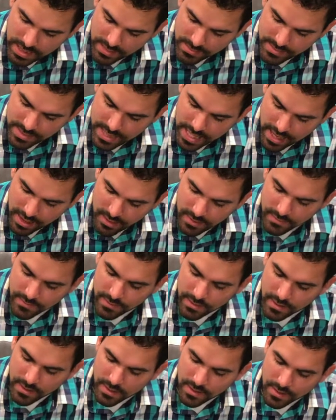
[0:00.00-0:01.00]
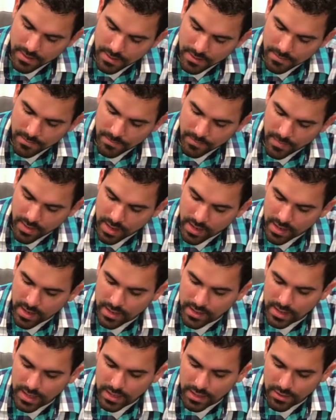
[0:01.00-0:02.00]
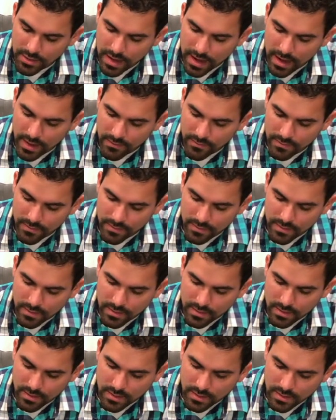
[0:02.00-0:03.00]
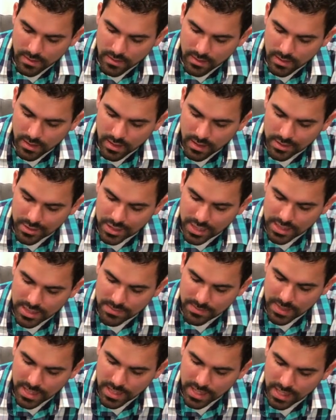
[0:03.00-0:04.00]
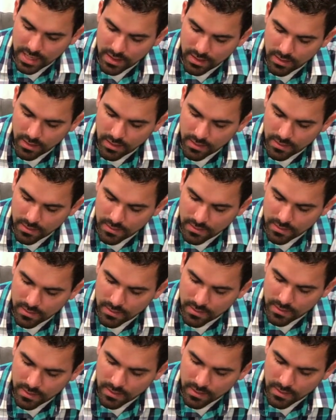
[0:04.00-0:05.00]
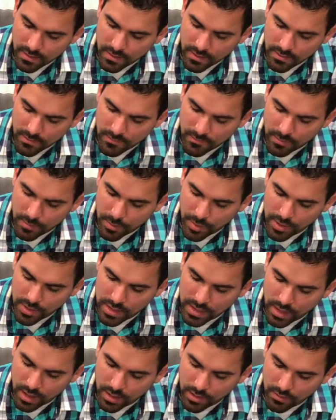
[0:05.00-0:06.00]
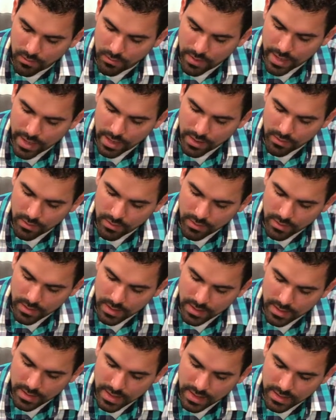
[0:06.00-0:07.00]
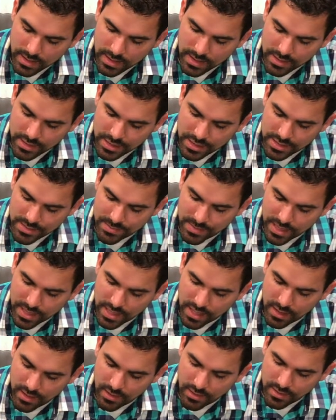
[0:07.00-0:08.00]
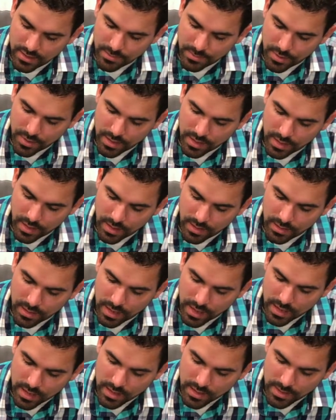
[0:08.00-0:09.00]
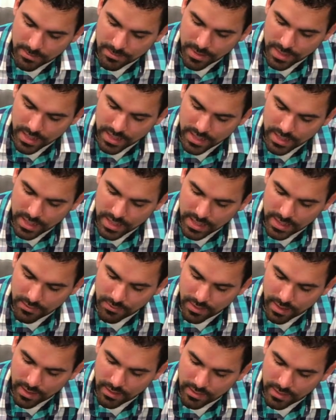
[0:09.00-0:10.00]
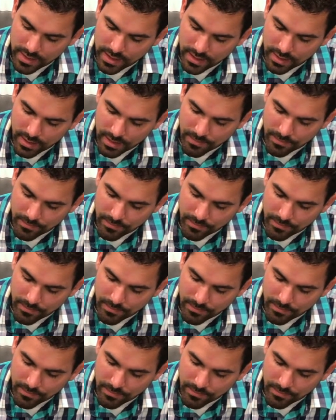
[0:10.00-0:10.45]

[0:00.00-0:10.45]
comes out of. And then you have an adjustment here for putting it on a rail, and then the adjustment here to put it on the Picatinny rail there.